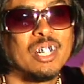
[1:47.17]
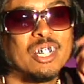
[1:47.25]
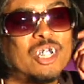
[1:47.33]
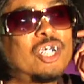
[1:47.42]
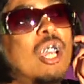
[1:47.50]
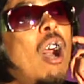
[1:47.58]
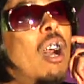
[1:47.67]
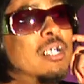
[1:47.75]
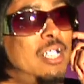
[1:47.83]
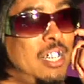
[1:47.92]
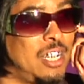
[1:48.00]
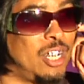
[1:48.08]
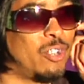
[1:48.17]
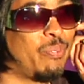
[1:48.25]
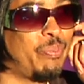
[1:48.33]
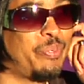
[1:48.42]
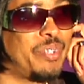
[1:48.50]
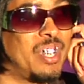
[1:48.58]
Shah-T.
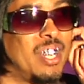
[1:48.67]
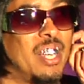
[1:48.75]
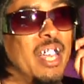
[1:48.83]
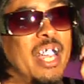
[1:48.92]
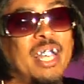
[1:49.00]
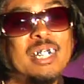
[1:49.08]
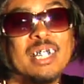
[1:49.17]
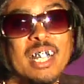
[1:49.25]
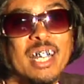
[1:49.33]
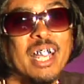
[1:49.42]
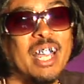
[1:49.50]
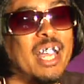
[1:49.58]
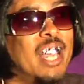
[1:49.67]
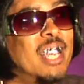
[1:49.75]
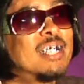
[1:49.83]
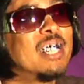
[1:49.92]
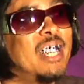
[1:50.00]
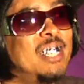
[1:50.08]

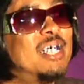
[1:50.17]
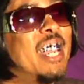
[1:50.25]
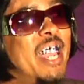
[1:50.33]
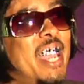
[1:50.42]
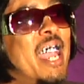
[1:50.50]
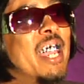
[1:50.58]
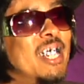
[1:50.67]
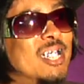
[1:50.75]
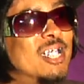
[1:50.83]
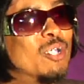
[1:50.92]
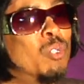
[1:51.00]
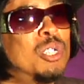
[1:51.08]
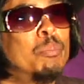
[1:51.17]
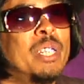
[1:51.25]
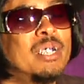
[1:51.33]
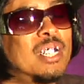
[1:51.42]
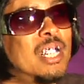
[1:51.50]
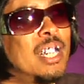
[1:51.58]
S-H-A-H, which
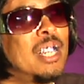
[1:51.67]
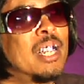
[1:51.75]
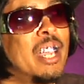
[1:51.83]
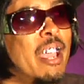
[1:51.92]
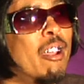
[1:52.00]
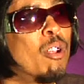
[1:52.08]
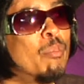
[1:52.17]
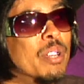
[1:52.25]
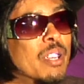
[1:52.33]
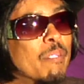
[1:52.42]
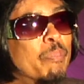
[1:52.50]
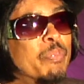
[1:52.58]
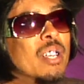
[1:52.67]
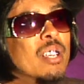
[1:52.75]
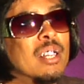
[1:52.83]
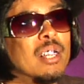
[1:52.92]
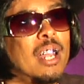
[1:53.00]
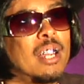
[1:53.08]
means king in Arabic.
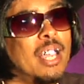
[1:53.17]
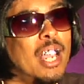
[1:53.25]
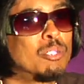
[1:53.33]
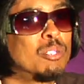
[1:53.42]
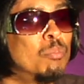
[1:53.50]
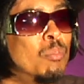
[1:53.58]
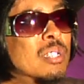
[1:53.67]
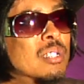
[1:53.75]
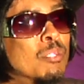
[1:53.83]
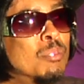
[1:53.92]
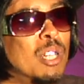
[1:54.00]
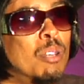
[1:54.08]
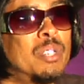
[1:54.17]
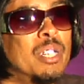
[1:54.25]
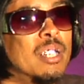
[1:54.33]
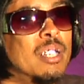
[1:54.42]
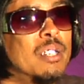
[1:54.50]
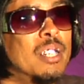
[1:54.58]
A lot of cats was Muslims up
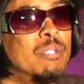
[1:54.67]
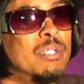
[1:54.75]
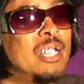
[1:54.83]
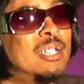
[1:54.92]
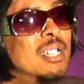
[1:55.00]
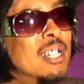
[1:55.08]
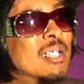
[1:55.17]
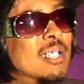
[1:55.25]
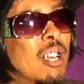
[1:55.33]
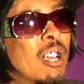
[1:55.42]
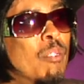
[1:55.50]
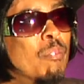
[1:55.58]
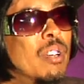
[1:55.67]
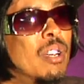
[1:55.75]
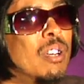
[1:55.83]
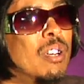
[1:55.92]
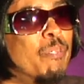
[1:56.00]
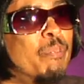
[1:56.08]
there, Nation of Islam,
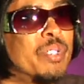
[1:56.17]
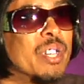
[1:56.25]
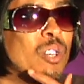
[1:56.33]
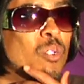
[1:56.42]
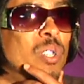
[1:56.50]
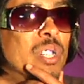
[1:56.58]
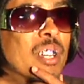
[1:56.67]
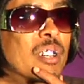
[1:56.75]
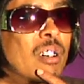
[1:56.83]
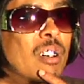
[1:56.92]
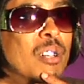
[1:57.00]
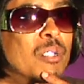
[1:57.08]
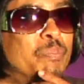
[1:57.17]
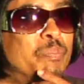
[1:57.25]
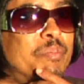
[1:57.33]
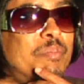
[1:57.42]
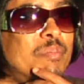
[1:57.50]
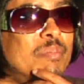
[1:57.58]
what they call
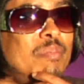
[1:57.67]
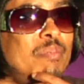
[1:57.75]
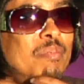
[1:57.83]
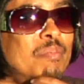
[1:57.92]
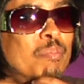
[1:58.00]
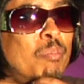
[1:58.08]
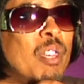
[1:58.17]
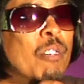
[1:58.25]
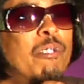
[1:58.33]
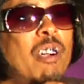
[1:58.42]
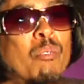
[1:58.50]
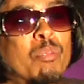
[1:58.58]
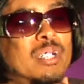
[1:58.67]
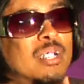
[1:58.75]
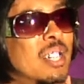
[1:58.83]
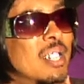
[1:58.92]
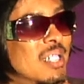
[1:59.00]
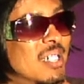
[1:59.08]

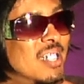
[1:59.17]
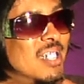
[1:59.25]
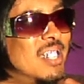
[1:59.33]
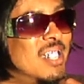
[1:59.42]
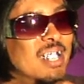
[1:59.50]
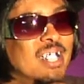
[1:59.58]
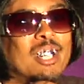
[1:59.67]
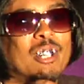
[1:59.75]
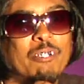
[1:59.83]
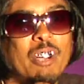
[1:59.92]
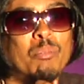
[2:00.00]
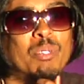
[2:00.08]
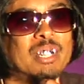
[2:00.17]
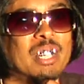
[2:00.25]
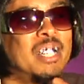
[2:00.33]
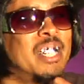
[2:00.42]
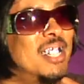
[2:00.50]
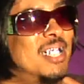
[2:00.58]
5%.
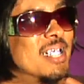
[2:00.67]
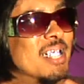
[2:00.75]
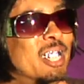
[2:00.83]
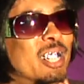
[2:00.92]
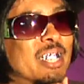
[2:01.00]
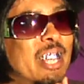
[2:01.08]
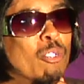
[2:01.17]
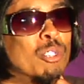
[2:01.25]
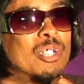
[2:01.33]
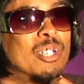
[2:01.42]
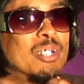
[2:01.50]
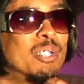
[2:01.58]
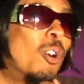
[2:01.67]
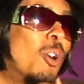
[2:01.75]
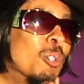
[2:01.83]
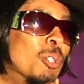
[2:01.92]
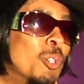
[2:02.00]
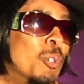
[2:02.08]
5% nation. And that was the
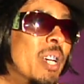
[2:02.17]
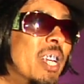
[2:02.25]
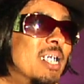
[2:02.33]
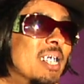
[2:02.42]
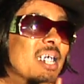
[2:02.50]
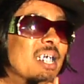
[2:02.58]
old school way they did